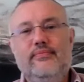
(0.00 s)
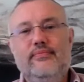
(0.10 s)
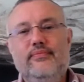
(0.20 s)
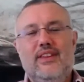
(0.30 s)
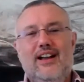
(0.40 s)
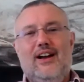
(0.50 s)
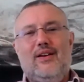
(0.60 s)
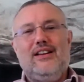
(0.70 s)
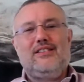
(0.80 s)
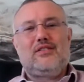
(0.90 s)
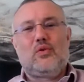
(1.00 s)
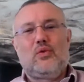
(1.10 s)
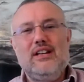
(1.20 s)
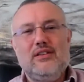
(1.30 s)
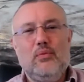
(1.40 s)
All right, great.
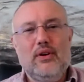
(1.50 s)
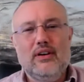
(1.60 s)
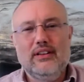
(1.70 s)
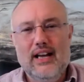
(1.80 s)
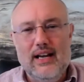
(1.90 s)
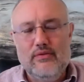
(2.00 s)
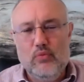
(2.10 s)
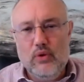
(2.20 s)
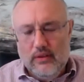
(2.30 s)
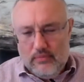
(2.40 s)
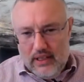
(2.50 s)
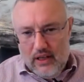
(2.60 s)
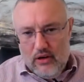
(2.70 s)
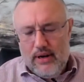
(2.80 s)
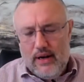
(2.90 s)
We are live. Well, hello,
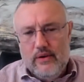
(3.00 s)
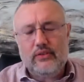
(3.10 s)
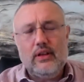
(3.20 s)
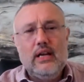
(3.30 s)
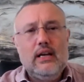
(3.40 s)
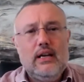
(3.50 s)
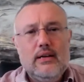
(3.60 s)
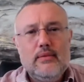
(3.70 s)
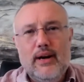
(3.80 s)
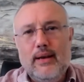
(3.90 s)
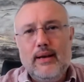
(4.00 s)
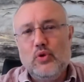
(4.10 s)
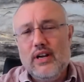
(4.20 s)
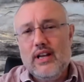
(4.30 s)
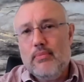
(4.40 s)
parents. My name's
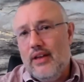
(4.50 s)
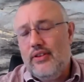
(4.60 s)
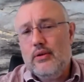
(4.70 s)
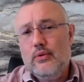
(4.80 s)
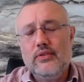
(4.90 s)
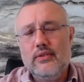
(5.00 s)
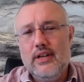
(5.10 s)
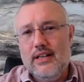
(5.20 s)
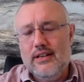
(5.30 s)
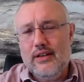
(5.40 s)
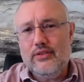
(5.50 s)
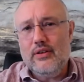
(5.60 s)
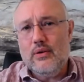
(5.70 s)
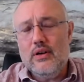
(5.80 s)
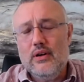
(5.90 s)
Graham Matthews, and as you
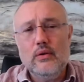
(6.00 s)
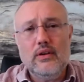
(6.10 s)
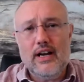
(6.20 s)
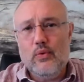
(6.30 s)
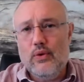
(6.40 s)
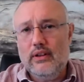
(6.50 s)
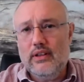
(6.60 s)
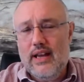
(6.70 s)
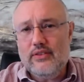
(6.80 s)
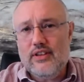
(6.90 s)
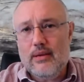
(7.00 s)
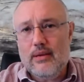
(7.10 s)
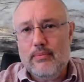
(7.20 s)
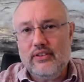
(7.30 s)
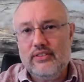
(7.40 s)
know, I run the ACE Chem
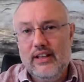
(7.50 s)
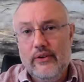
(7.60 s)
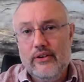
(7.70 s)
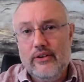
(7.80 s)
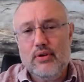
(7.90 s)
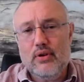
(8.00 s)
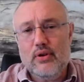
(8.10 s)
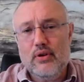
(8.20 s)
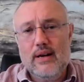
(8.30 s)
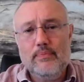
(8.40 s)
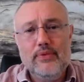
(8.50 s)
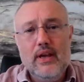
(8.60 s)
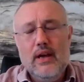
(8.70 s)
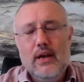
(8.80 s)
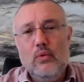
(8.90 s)
Accelerator program,
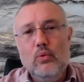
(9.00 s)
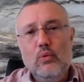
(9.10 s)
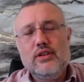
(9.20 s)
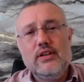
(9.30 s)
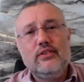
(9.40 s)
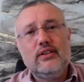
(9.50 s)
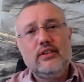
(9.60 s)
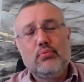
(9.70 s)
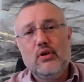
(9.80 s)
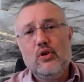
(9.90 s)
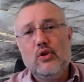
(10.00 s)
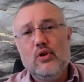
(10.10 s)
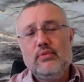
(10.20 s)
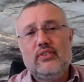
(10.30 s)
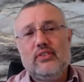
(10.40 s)
which is a program
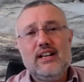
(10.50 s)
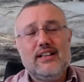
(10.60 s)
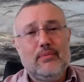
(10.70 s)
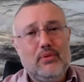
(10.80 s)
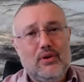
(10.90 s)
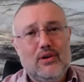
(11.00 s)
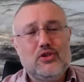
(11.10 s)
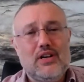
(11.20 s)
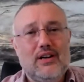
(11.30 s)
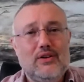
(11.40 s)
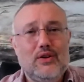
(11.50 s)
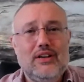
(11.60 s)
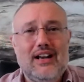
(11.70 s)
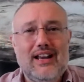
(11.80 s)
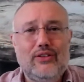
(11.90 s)
designed to help your child earn an
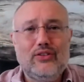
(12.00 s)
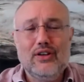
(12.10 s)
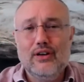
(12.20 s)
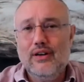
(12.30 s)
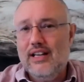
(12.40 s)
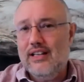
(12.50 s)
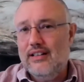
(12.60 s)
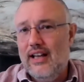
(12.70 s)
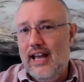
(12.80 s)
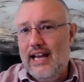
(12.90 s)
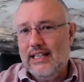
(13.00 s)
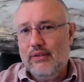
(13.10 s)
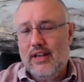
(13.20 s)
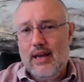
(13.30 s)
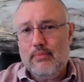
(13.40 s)
A star in A-level
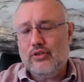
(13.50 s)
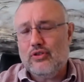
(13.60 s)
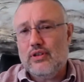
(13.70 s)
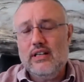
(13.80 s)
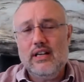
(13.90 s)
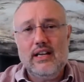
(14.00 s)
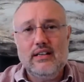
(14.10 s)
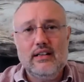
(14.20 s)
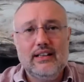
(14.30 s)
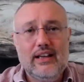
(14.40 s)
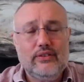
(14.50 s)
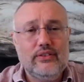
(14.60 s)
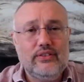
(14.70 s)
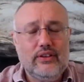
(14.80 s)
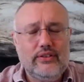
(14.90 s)
chemistry in less than
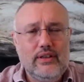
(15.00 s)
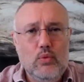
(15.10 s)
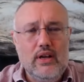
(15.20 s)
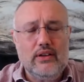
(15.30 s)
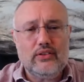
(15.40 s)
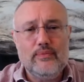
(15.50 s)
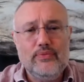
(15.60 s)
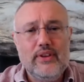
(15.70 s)
16 weeks.